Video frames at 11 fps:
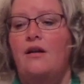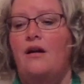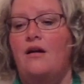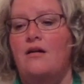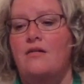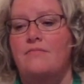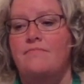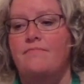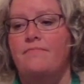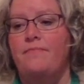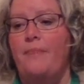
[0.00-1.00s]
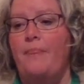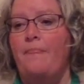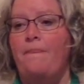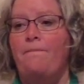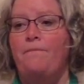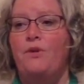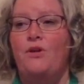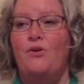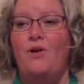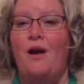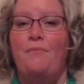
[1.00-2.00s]
I'm
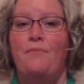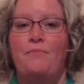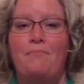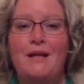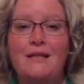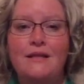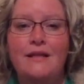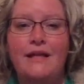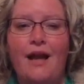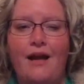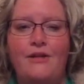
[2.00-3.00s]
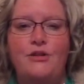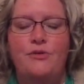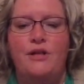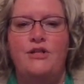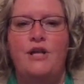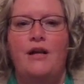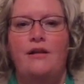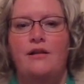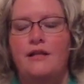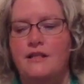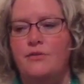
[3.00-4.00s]
mentally kind of doing a
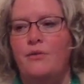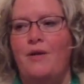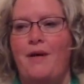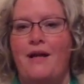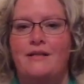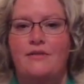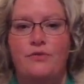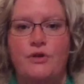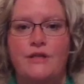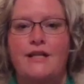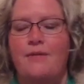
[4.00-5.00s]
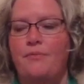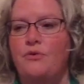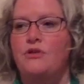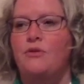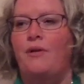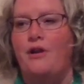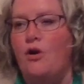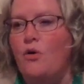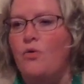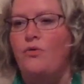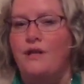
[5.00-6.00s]
checklist when I'm asking for examples. So I
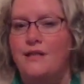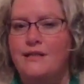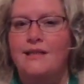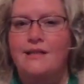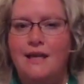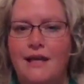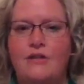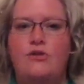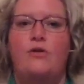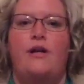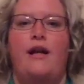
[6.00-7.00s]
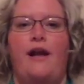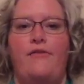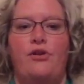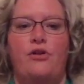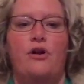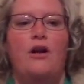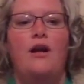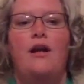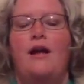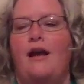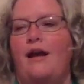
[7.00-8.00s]
know these 6 kids already have their hook
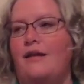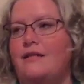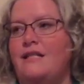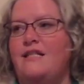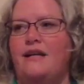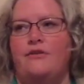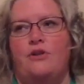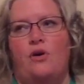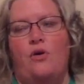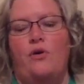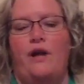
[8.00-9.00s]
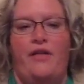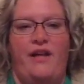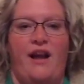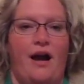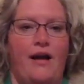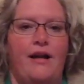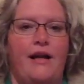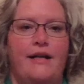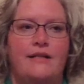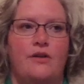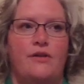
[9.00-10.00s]
and details. Oh yeah, they got it. I
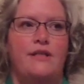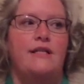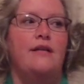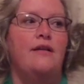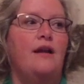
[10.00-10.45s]
can tell they did.